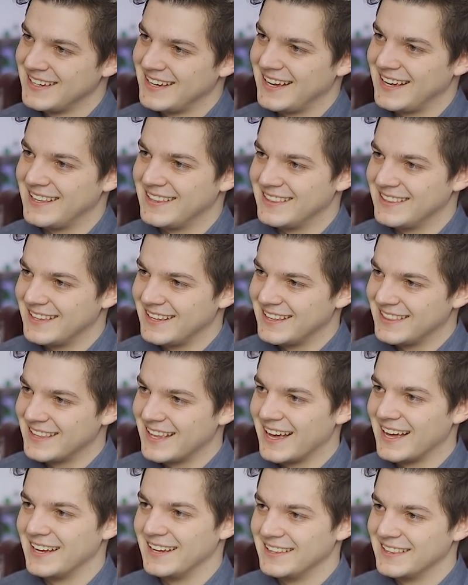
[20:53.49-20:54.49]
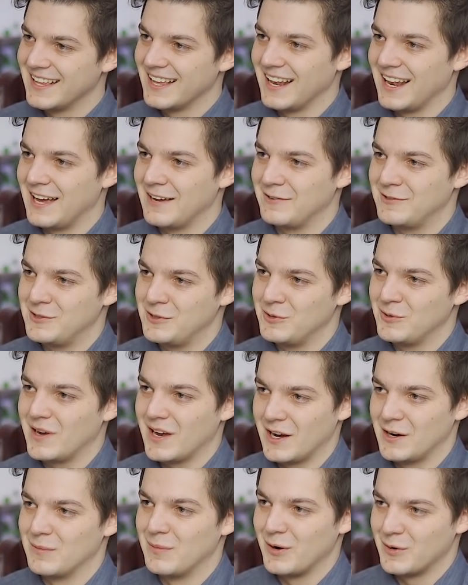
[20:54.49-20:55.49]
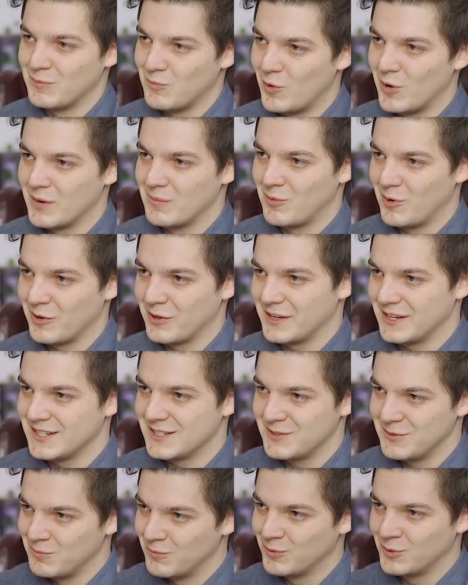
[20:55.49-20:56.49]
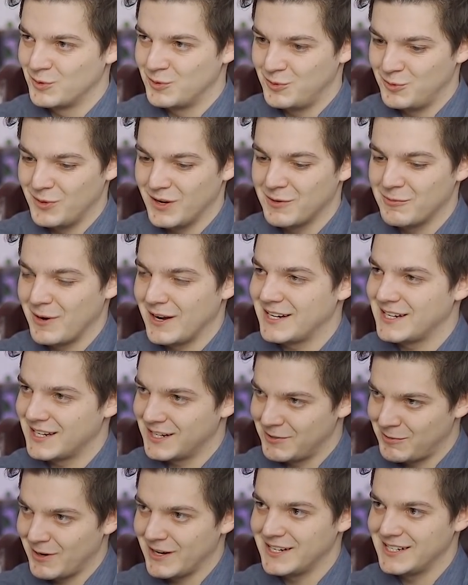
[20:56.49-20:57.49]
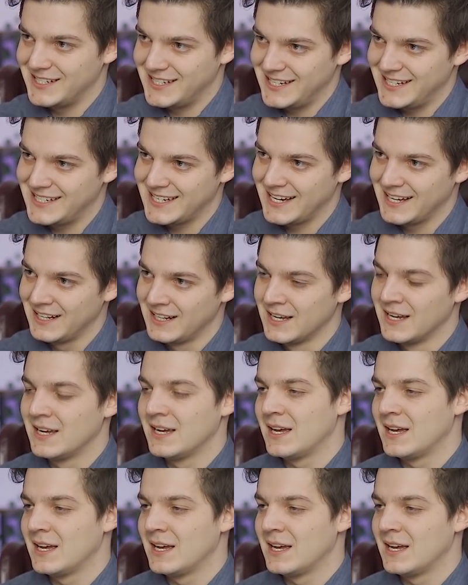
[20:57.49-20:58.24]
in their life to care about more and more things to a greater and greater detail,